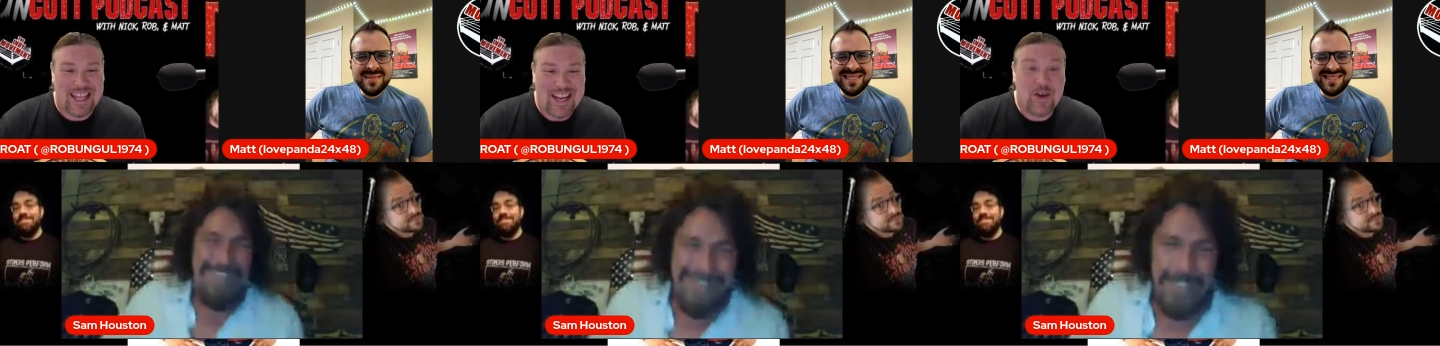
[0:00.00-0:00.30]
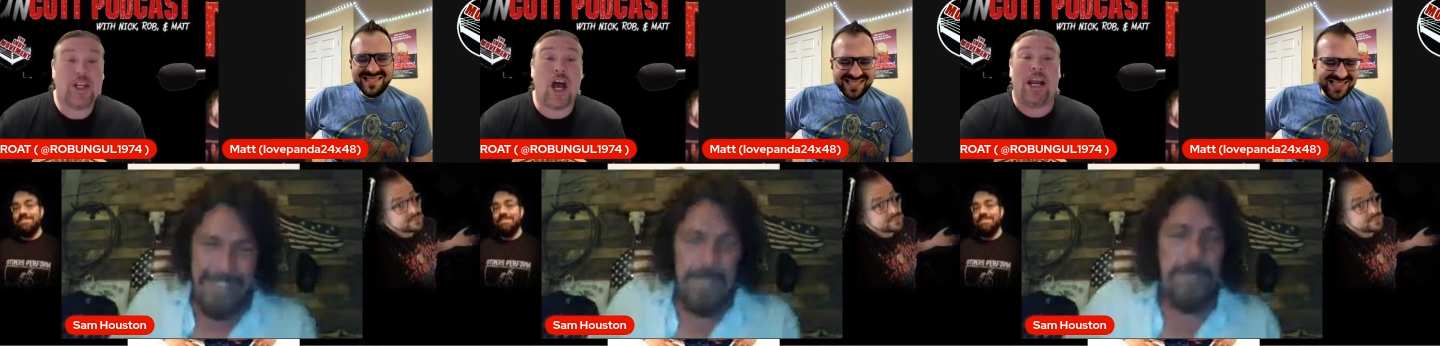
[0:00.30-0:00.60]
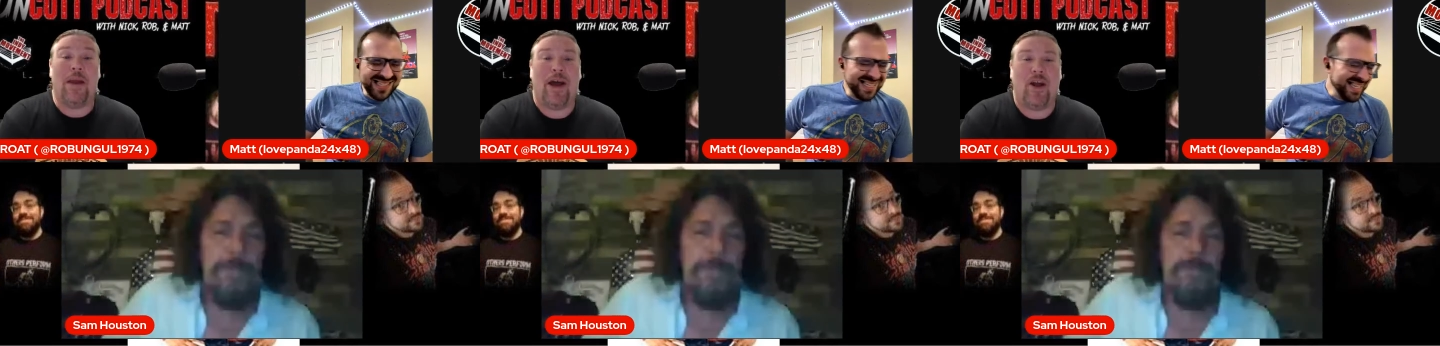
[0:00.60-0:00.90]
Speaker 1: We are
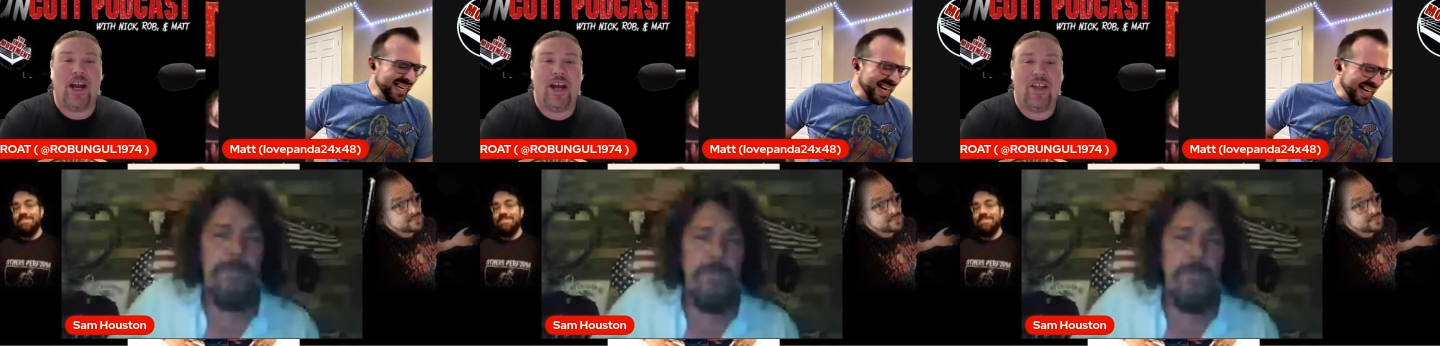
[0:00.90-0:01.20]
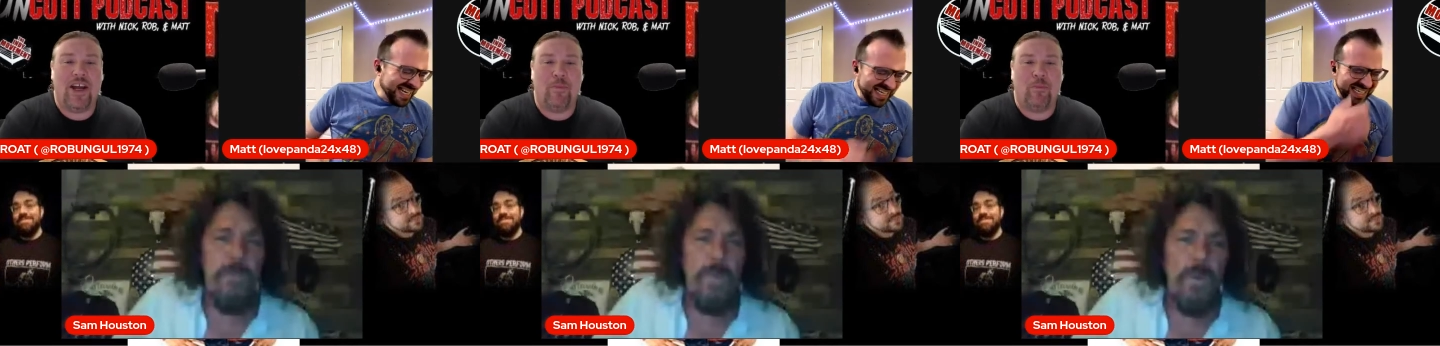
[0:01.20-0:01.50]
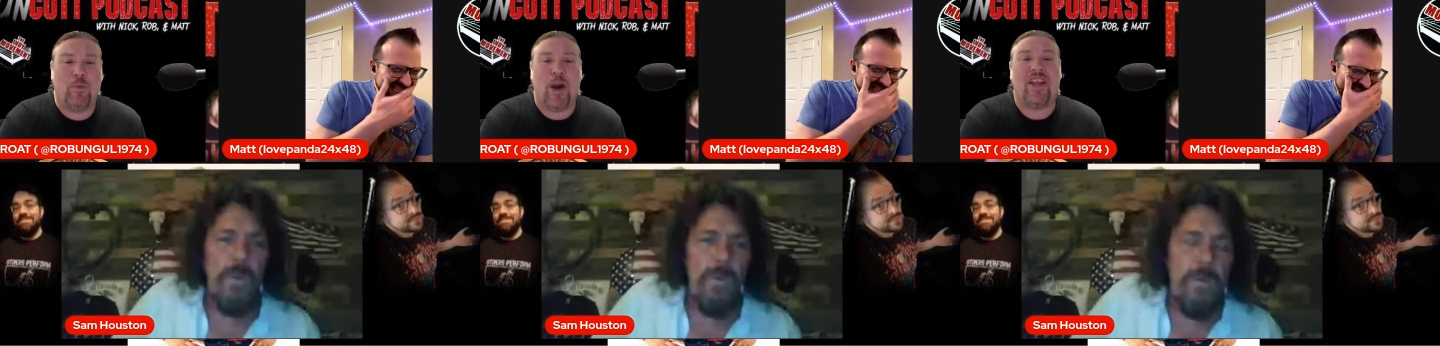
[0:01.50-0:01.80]
talking about uh,
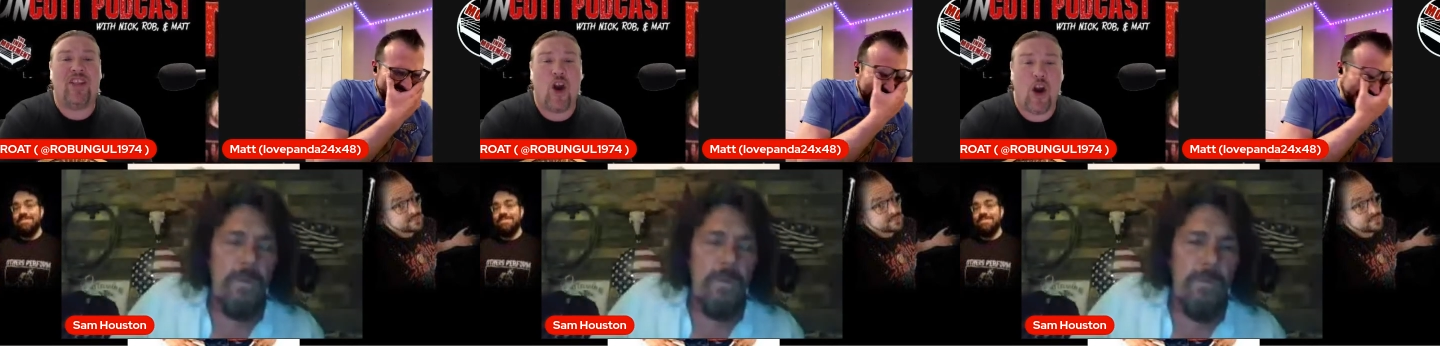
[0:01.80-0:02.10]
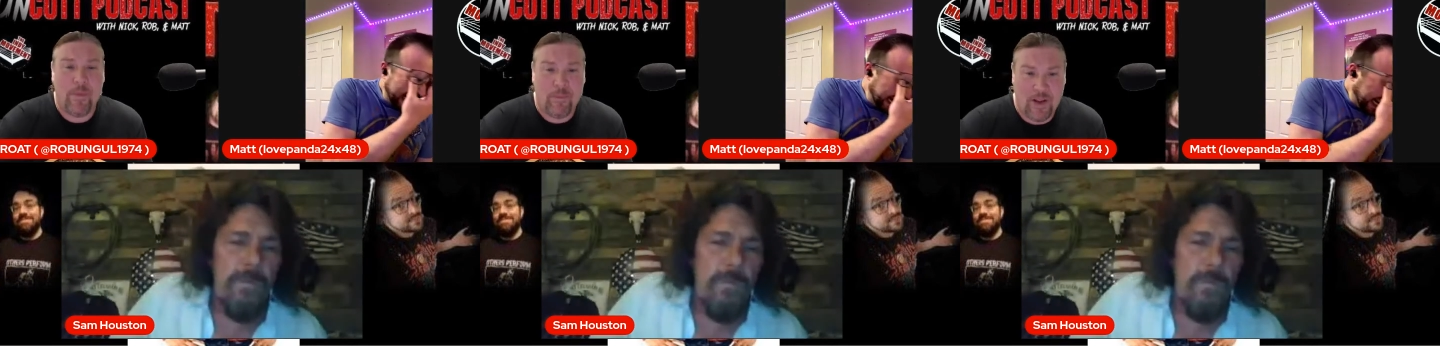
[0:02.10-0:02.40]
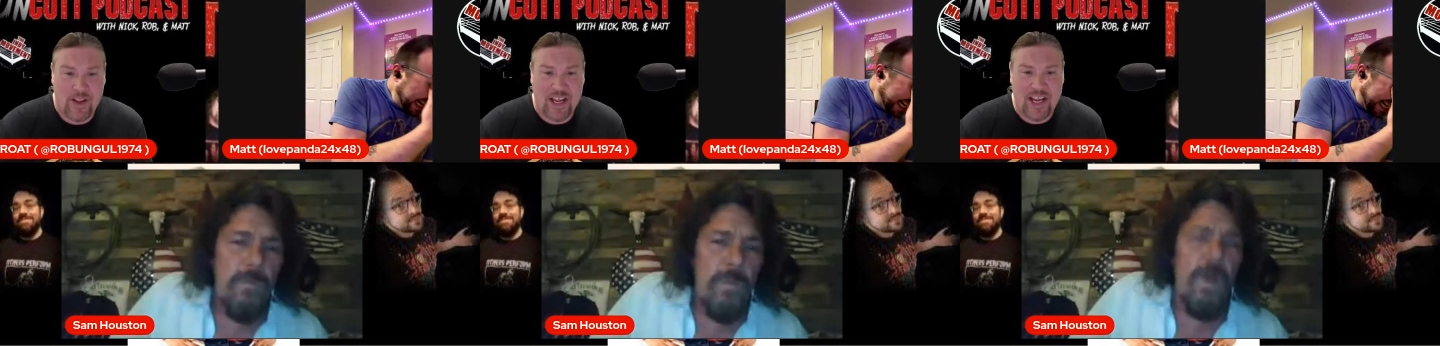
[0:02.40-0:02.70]
the breaking the arm
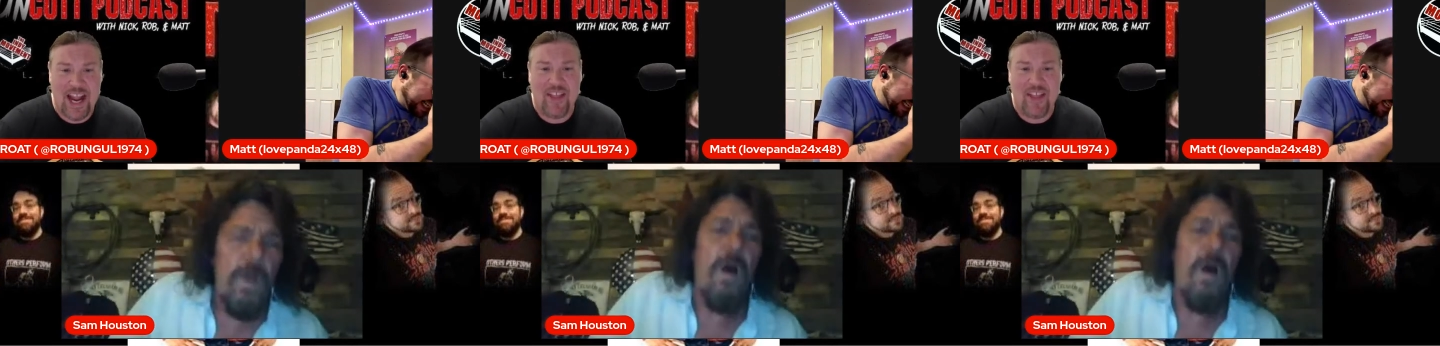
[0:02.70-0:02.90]
and the, uh, oh.